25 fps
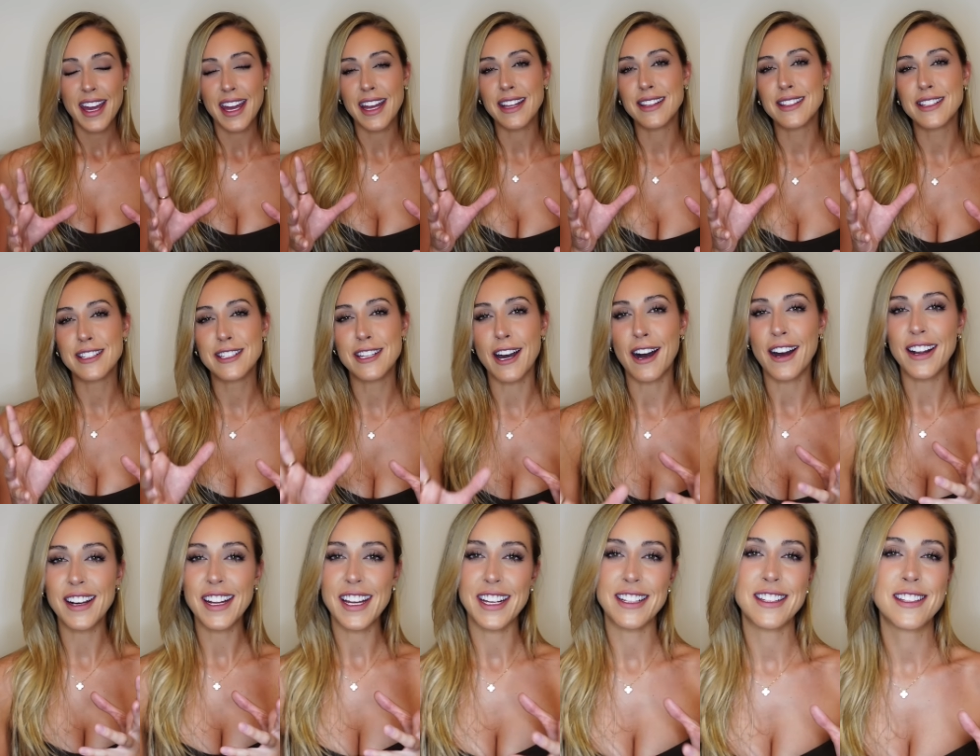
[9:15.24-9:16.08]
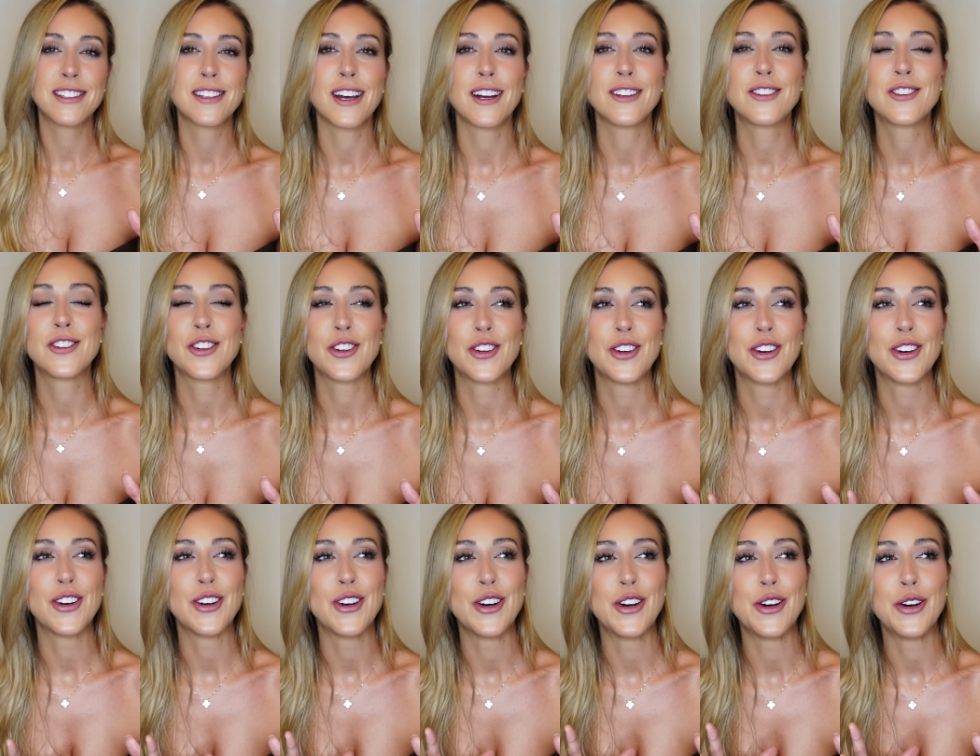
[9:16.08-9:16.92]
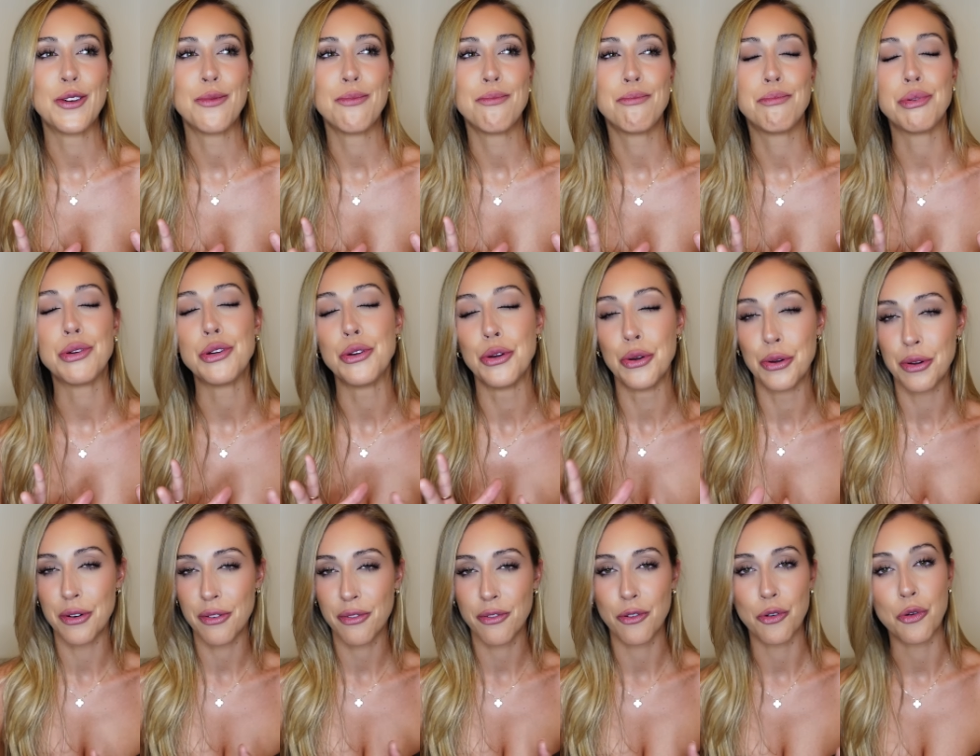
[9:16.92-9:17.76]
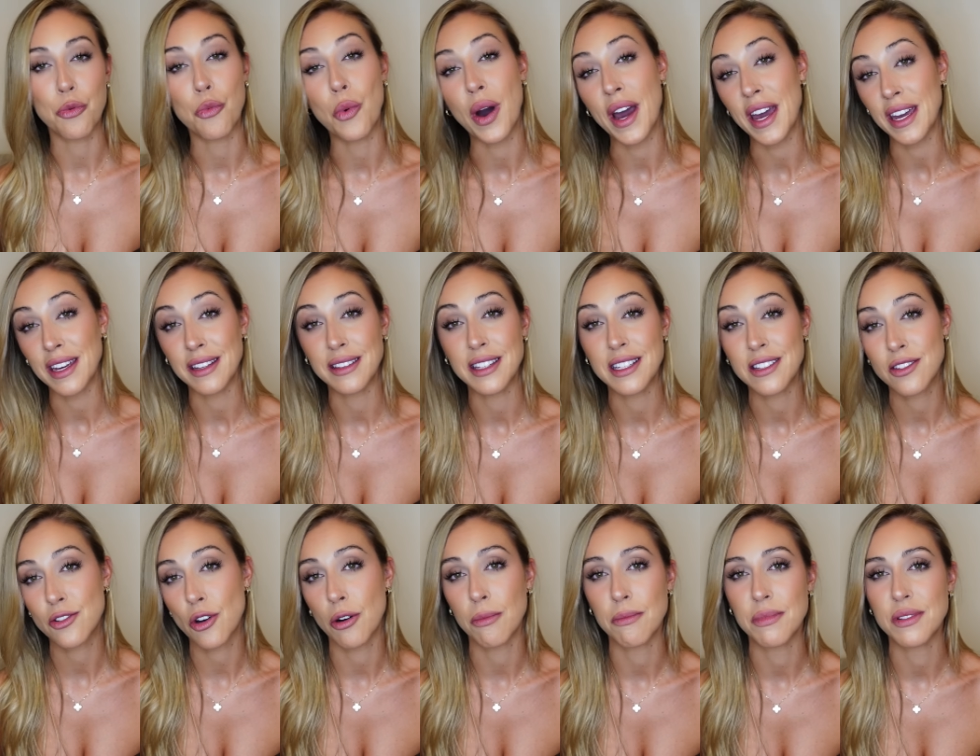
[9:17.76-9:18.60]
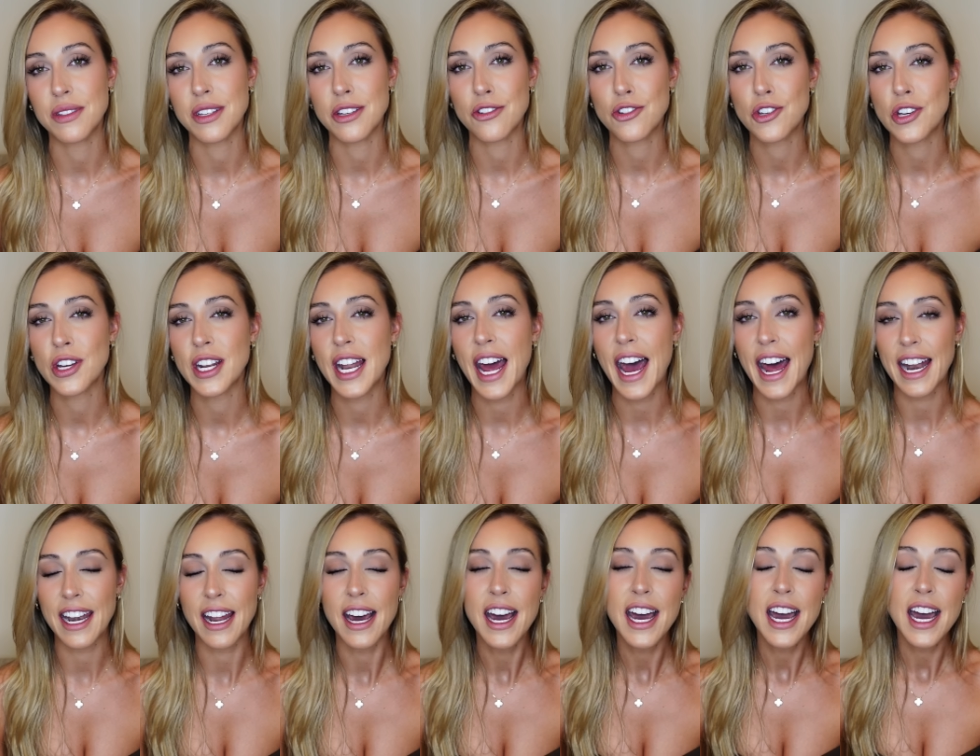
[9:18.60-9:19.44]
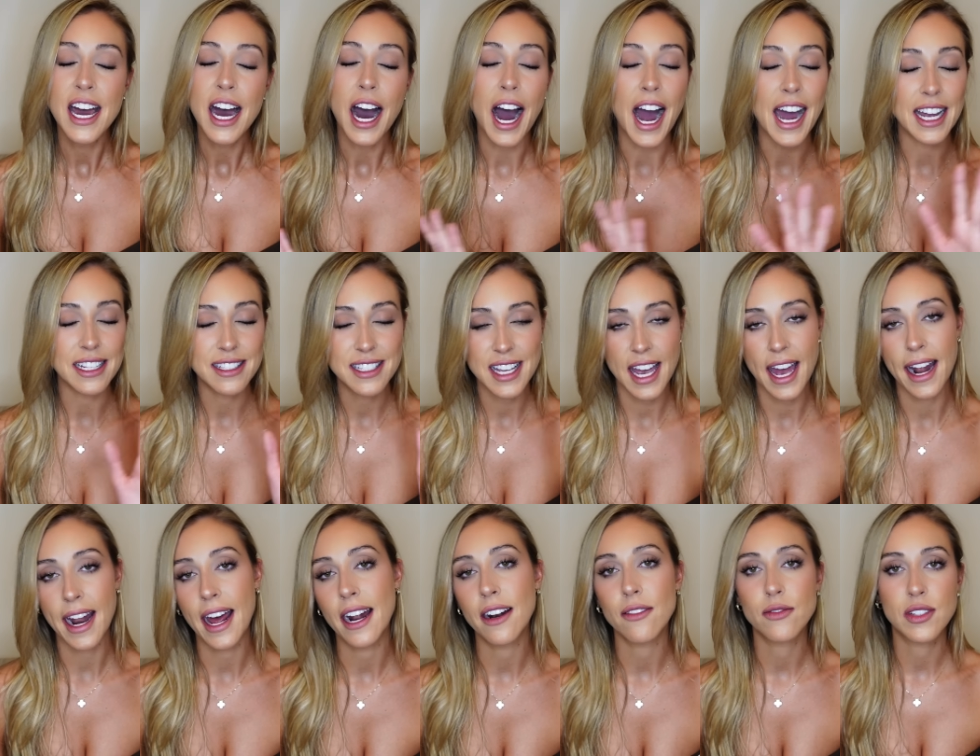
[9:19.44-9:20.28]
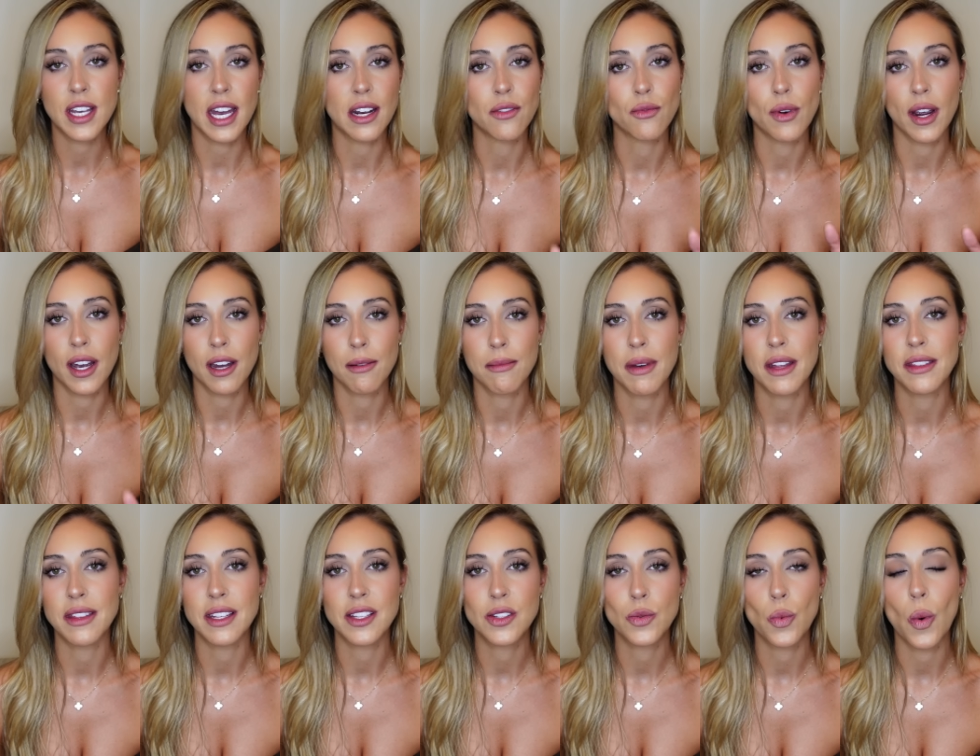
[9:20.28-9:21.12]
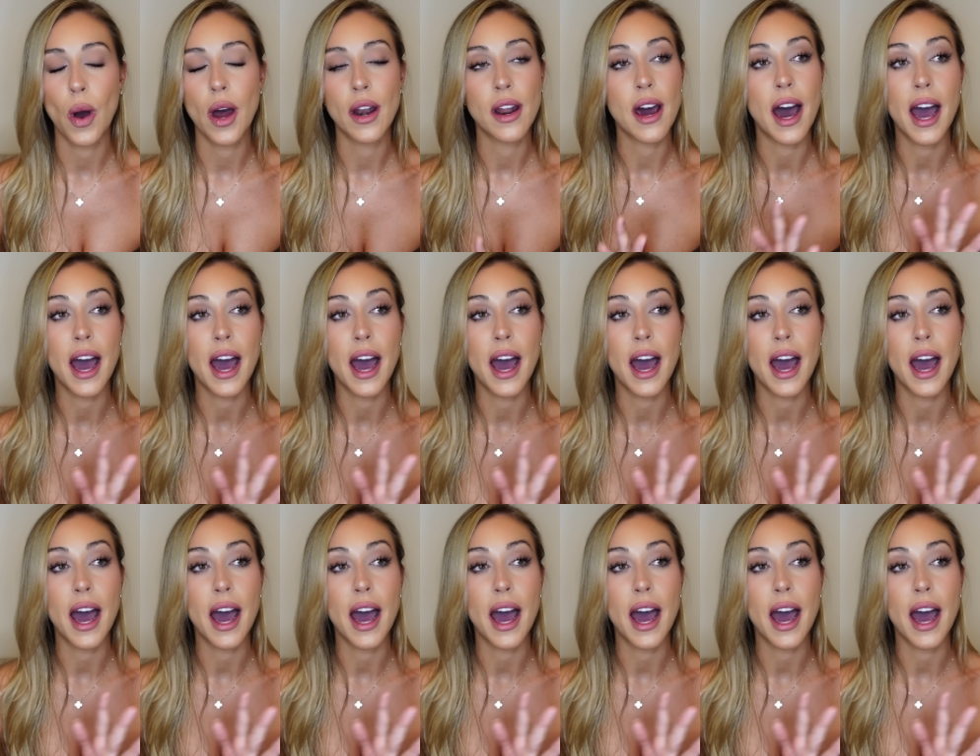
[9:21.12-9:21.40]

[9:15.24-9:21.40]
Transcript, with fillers: it's done in such a beautiful way, this composition, and I 10 out of 10 recommend this one.